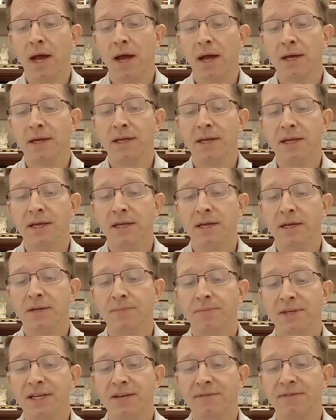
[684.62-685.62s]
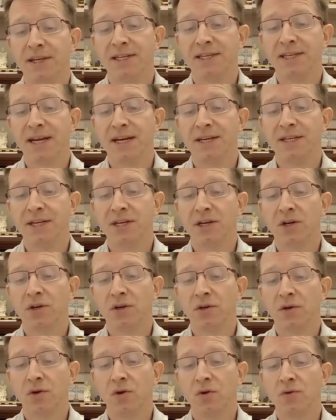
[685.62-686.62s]
He specifically says here,
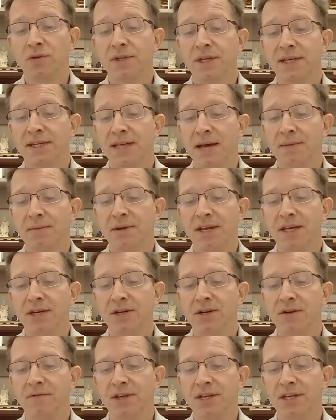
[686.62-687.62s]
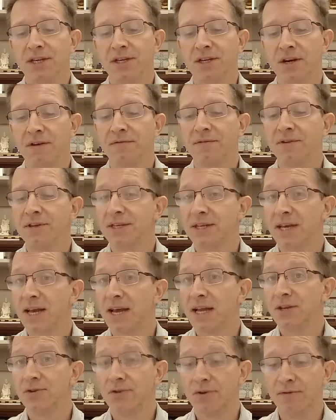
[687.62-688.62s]
close examination of these surface
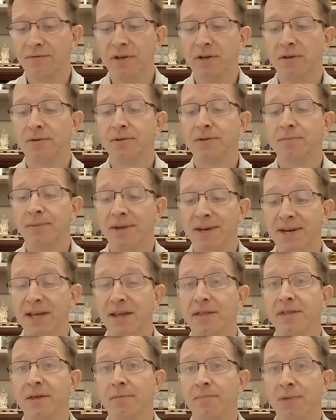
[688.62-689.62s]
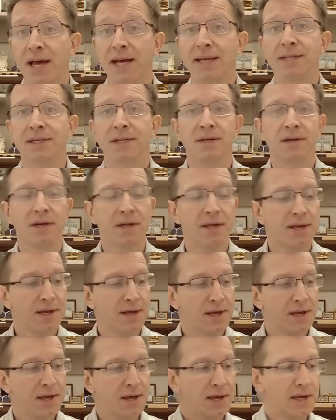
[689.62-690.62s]
scans reveals beneath the plaster.
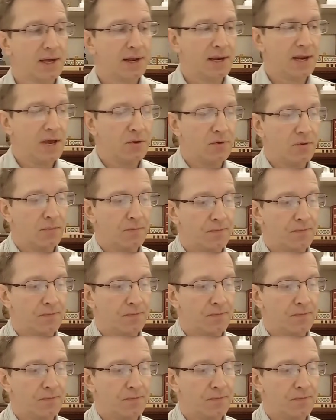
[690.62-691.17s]
Now,